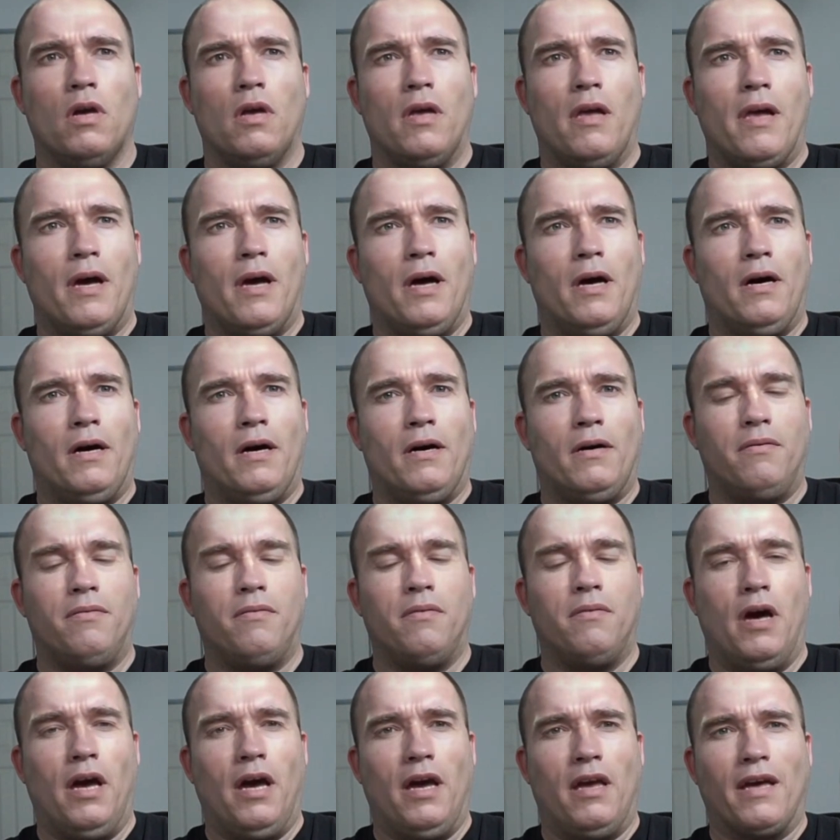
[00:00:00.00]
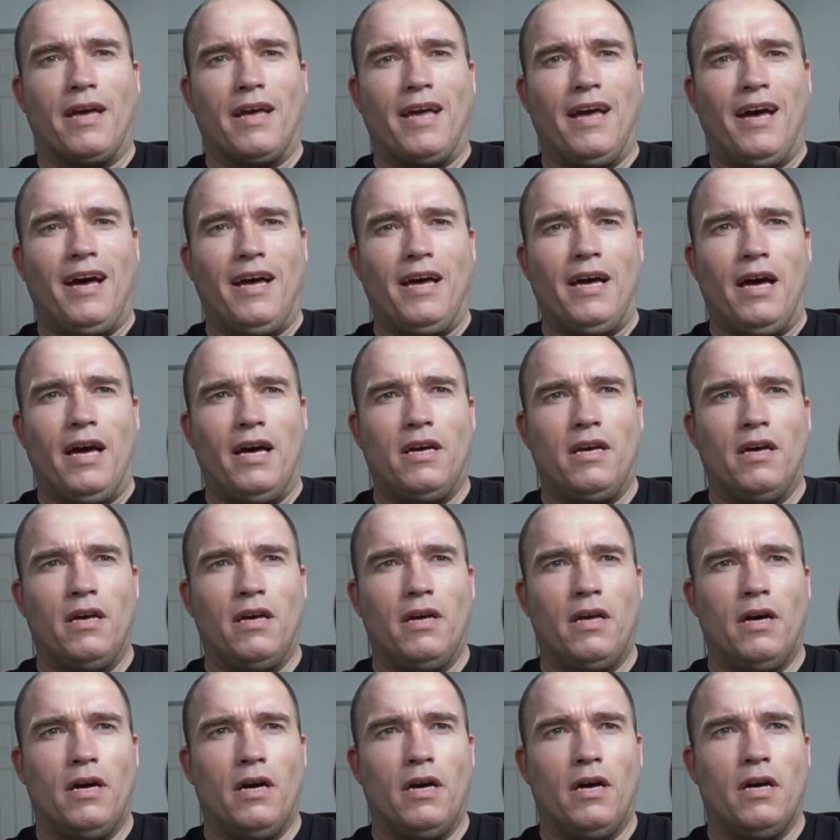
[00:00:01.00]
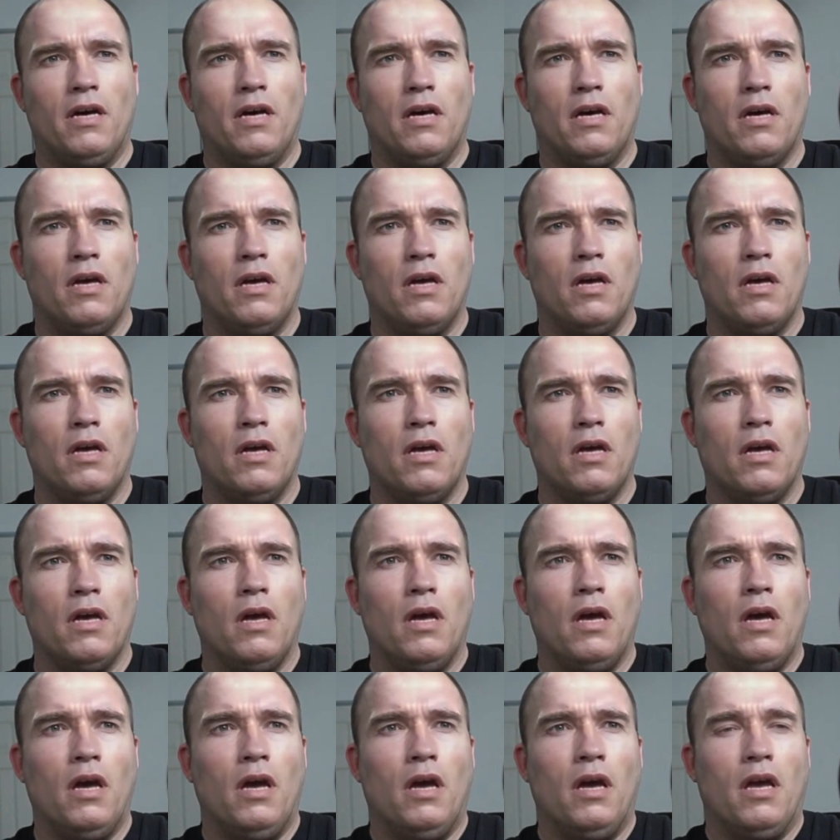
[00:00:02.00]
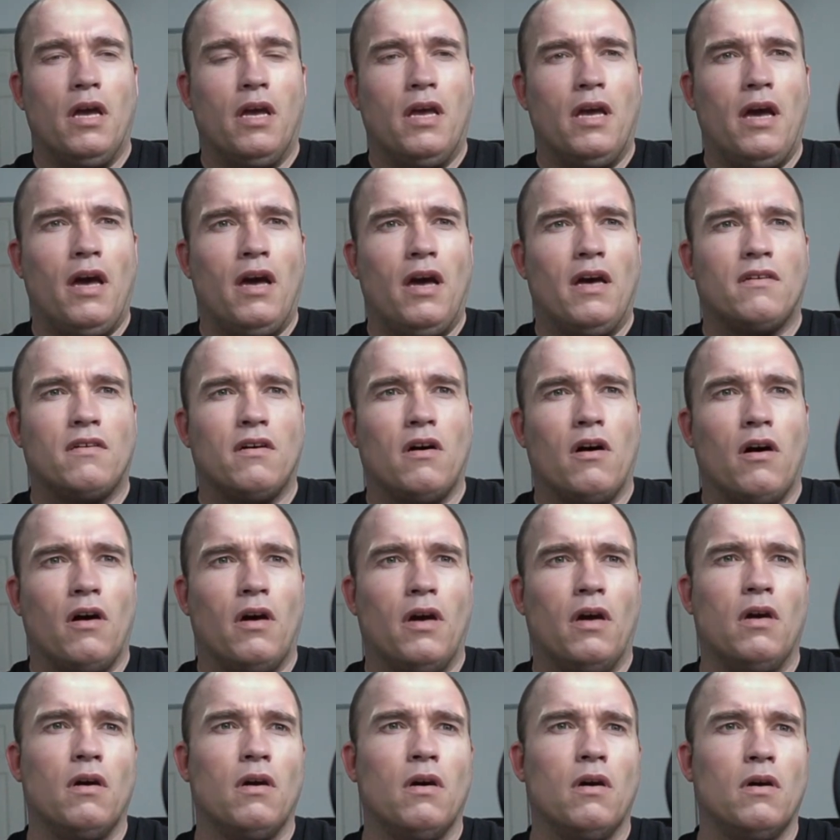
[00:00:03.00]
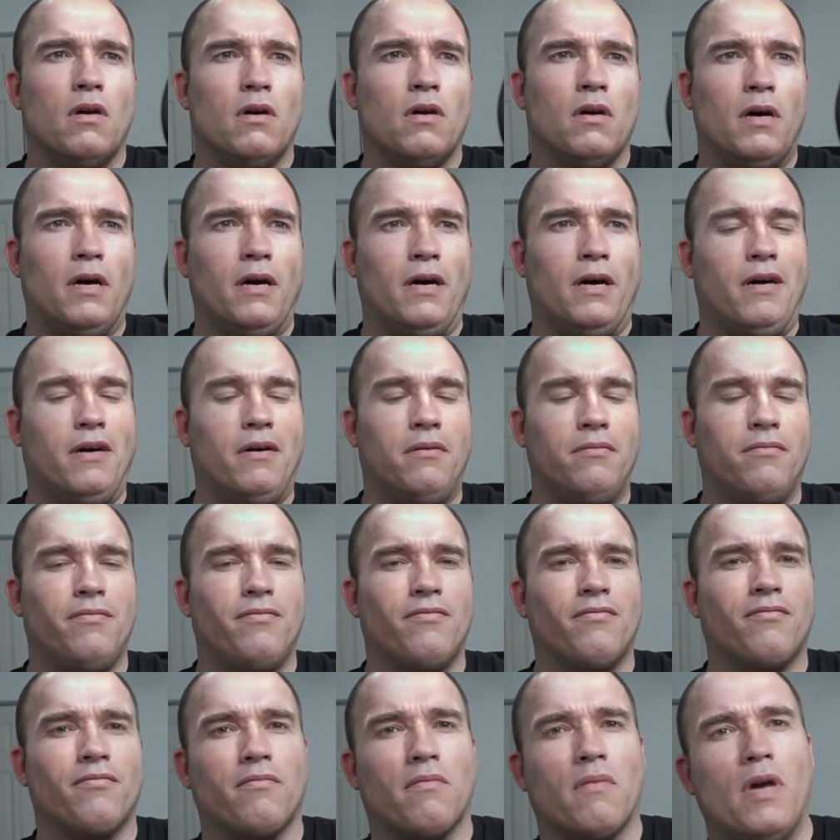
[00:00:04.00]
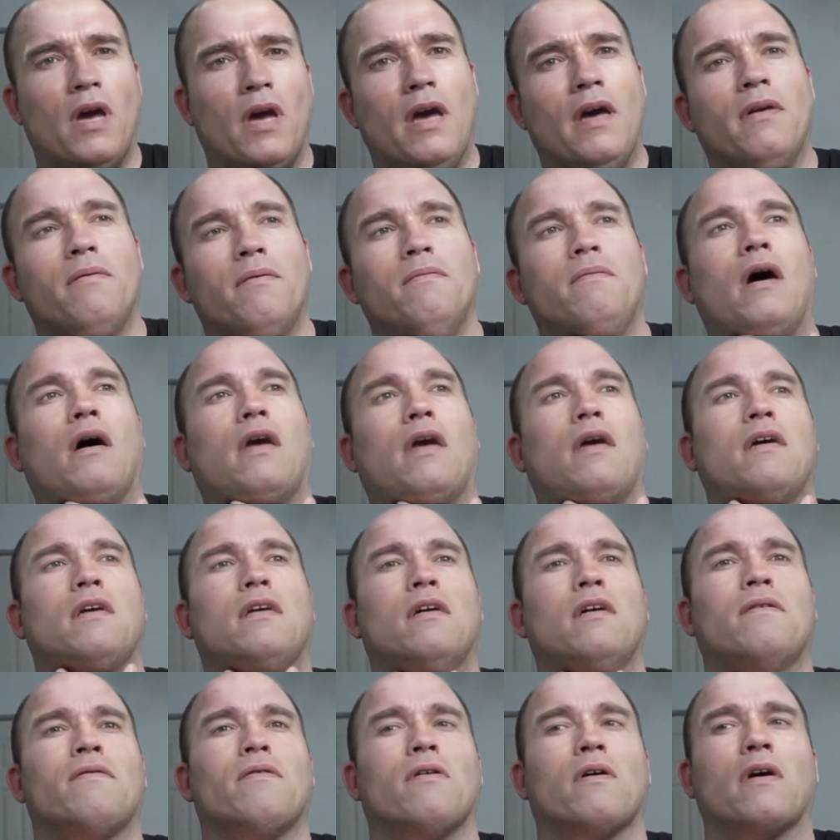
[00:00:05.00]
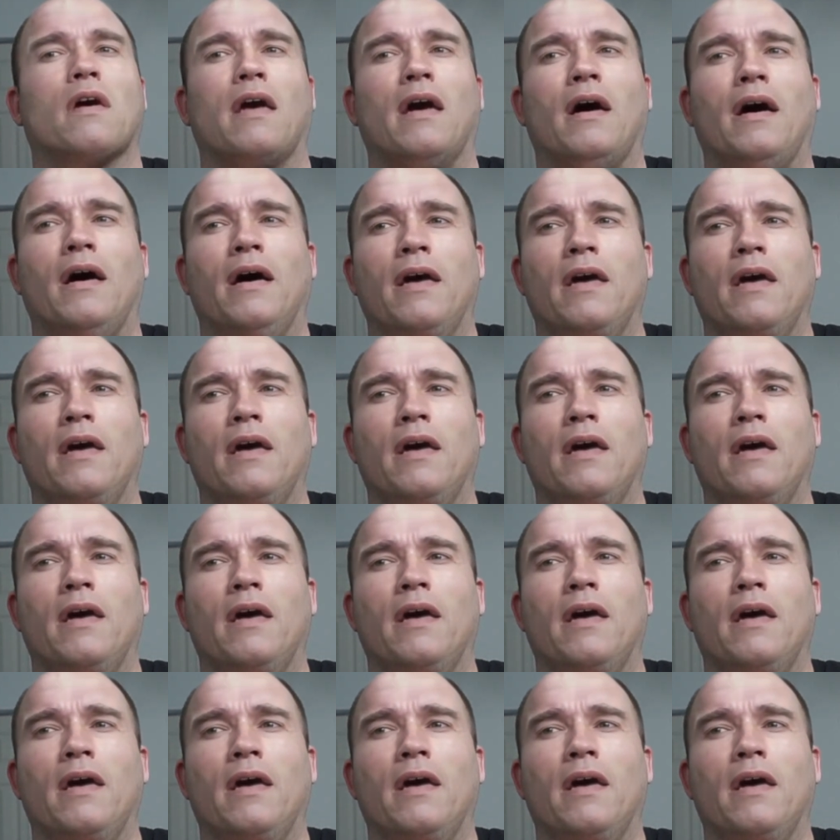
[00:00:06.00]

I had a guy I did, yeah, sorry. I had a model I did for a guy.